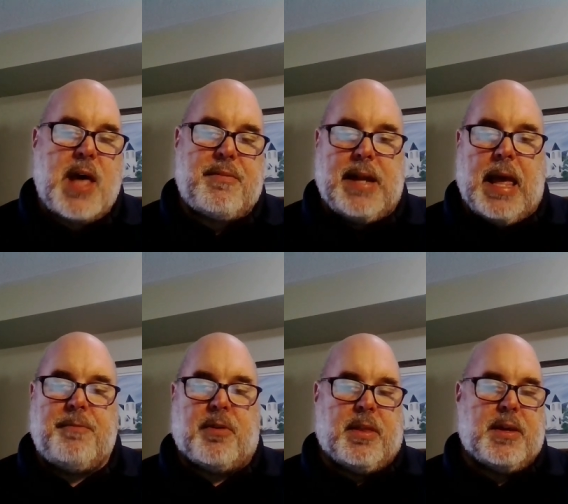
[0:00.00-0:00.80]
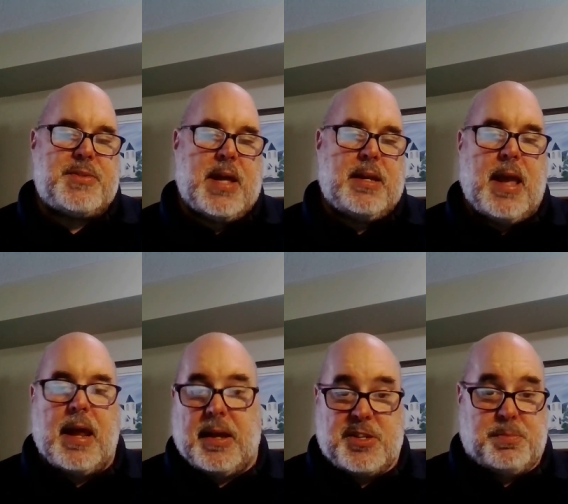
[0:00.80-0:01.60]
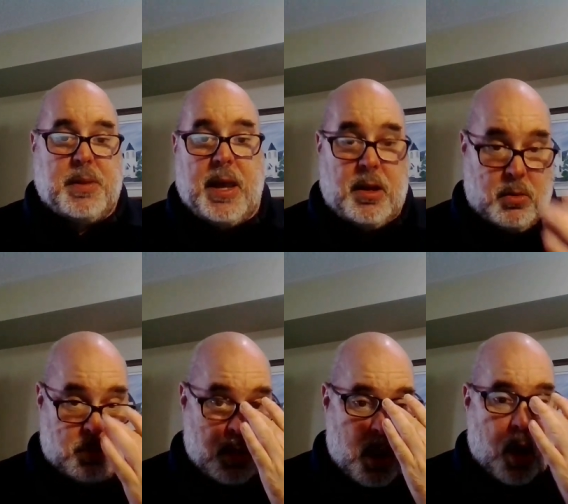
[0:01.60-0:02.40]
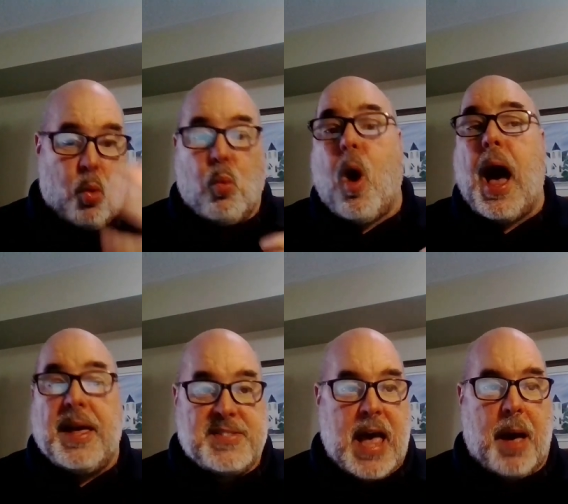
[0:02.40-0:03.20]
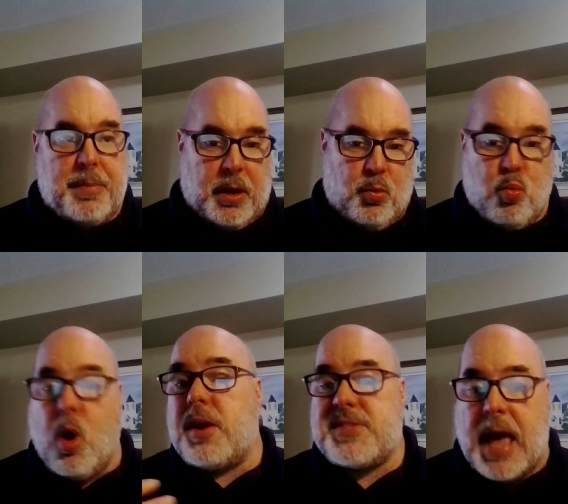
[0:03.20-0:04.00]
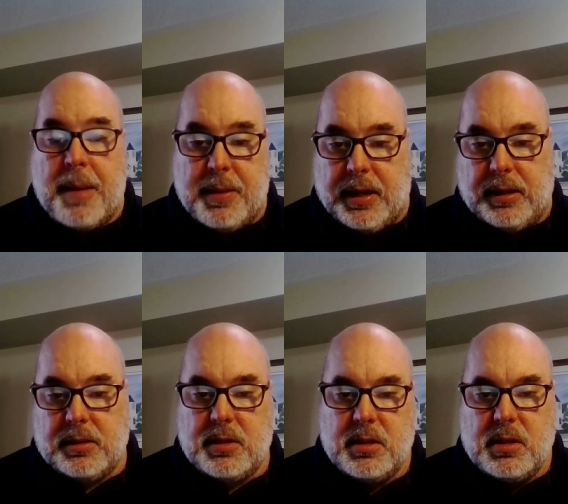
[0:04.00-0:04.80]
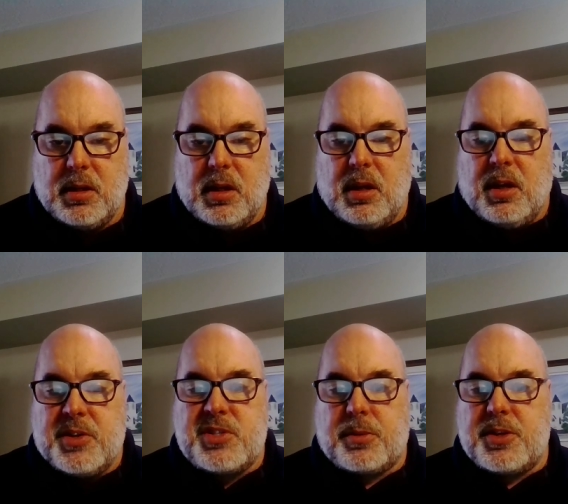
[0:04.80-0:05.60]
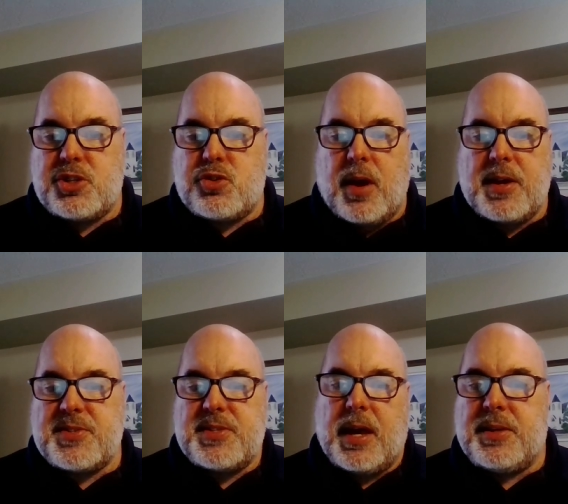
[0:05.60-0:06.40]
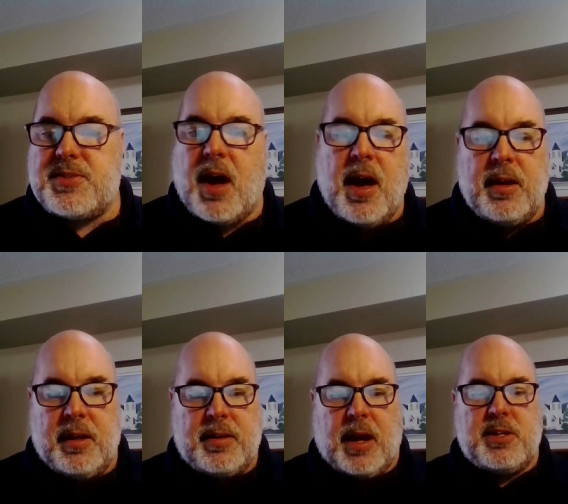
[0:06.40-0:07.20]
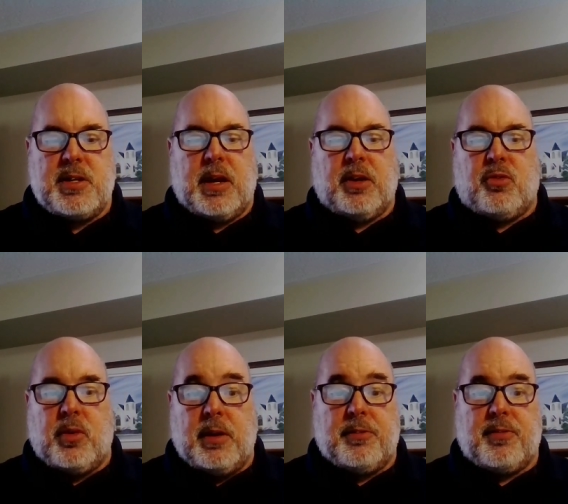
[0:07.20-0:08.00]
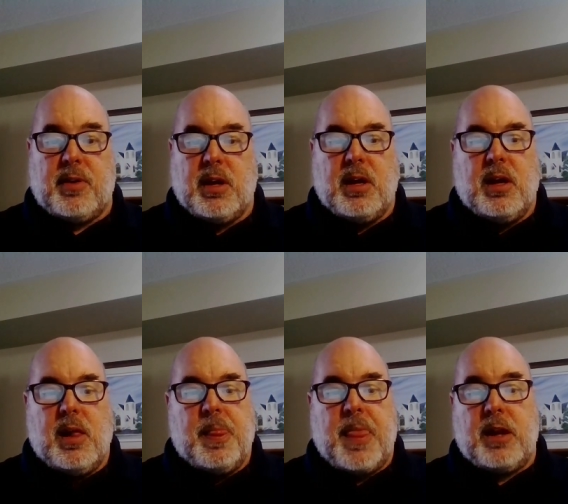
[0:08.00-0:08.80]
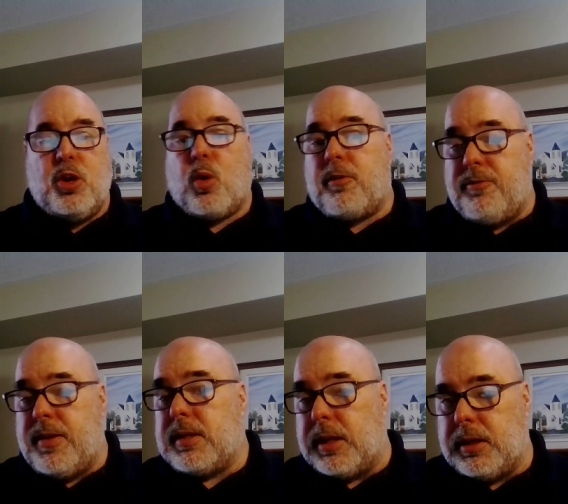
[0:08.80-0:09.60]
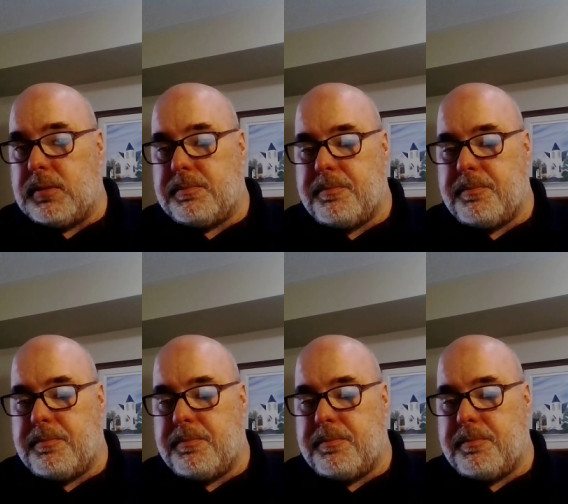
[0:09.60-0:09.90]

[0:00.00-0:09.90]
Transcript: have a name for this and can explain why it's happening, what is happening. So the stress, anxiety, tension, and grief that you are feeling